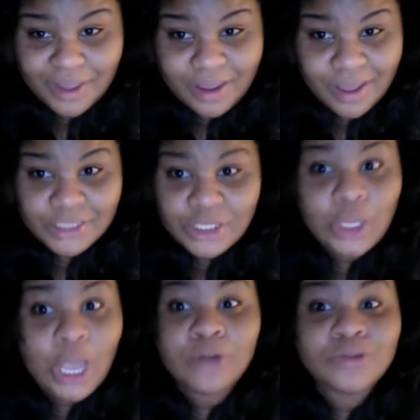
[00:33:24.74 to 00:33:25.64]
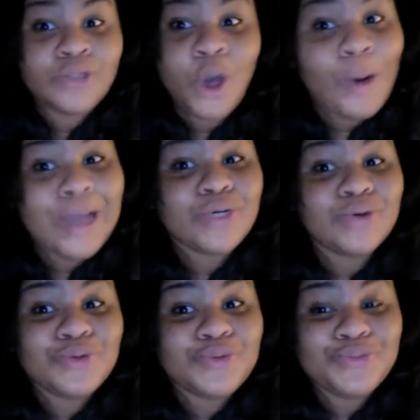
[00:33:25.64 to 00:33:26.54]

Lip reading: So y'all know I don't do